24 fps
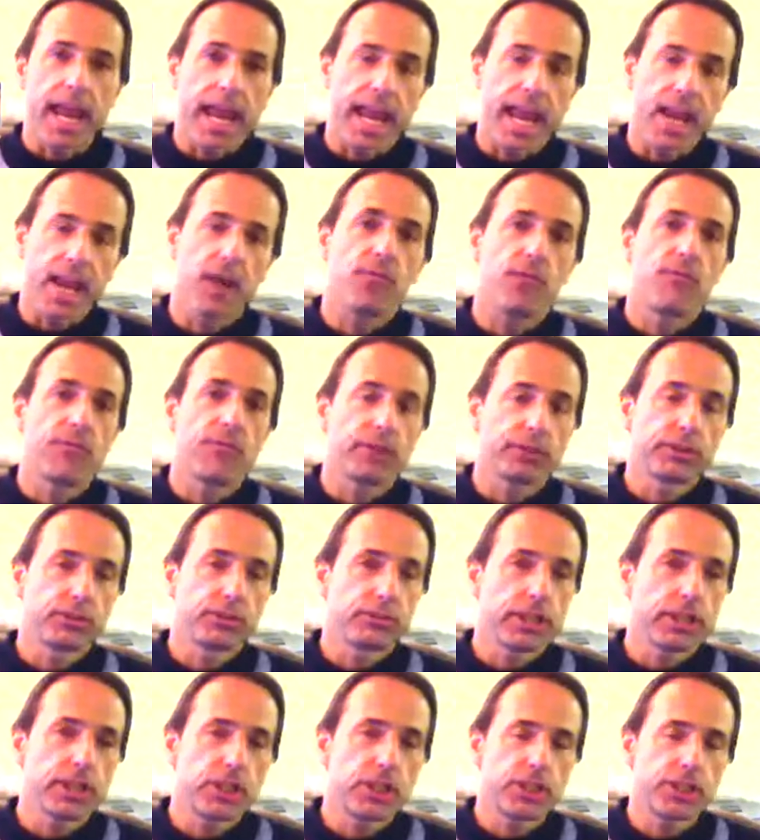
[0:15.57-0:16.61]
air
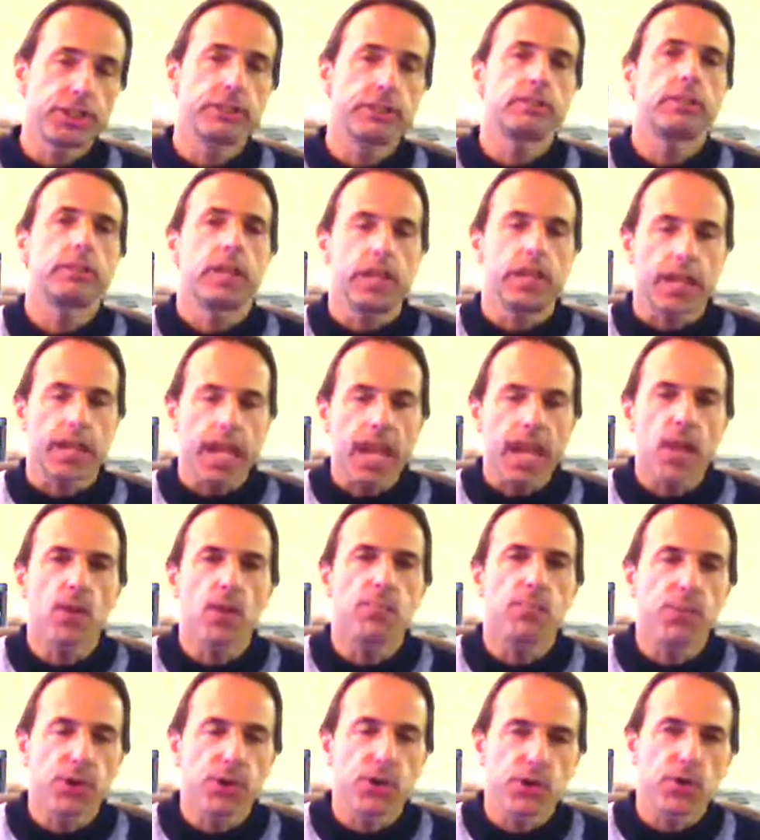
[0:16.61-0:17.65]
filtration and
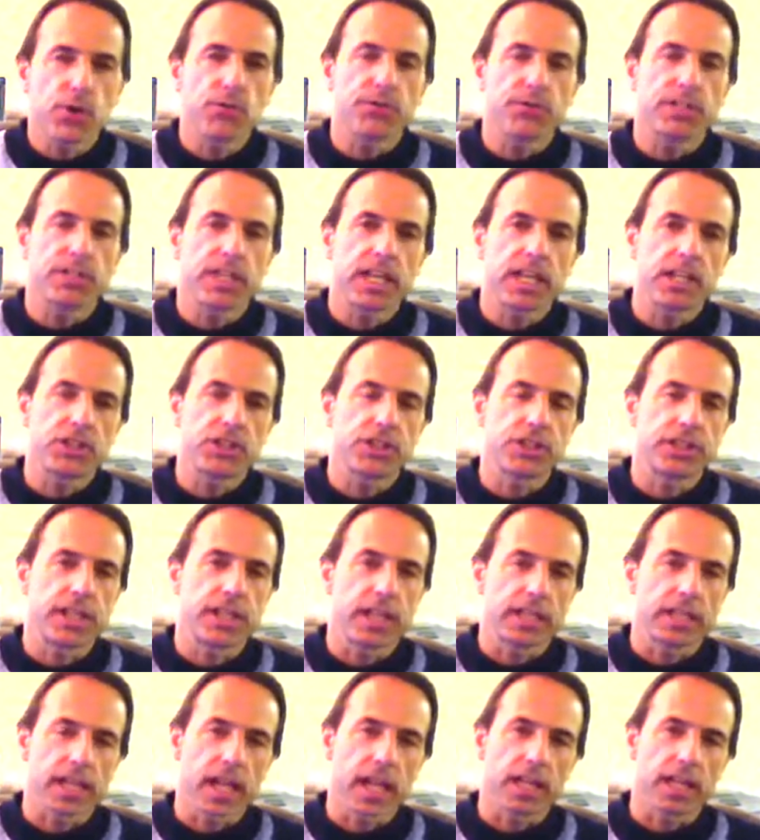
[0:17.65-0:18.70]
air purification
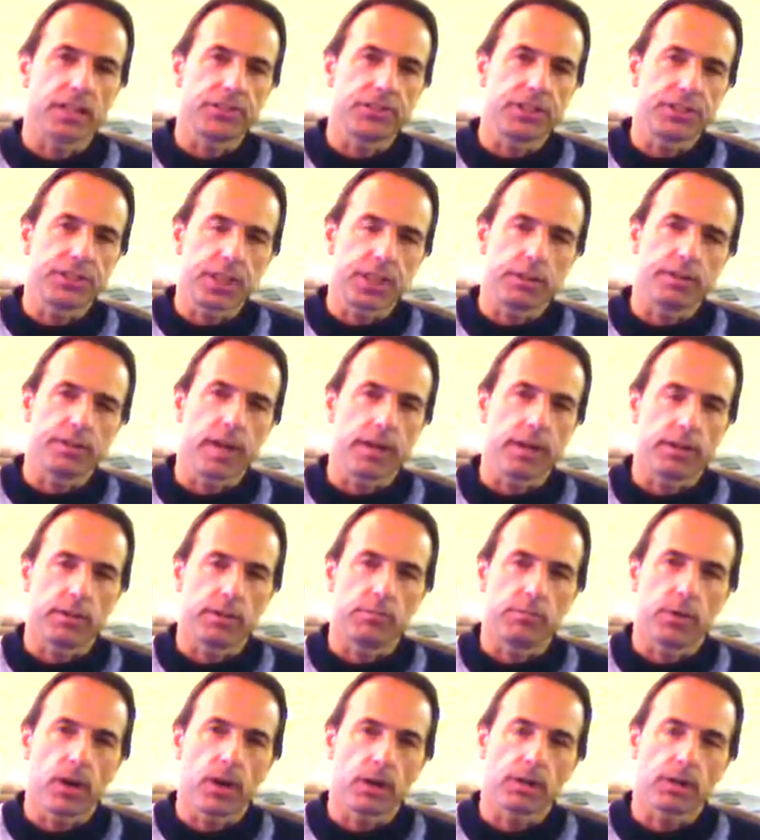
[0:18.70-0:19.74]
technologies that are out in
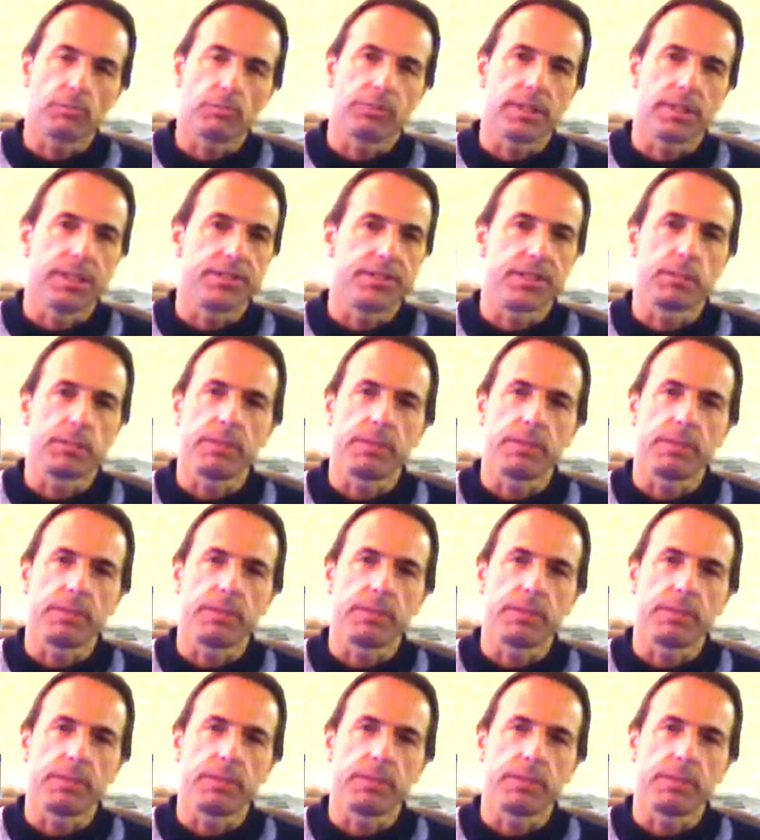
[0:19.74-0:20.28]
the marketplace.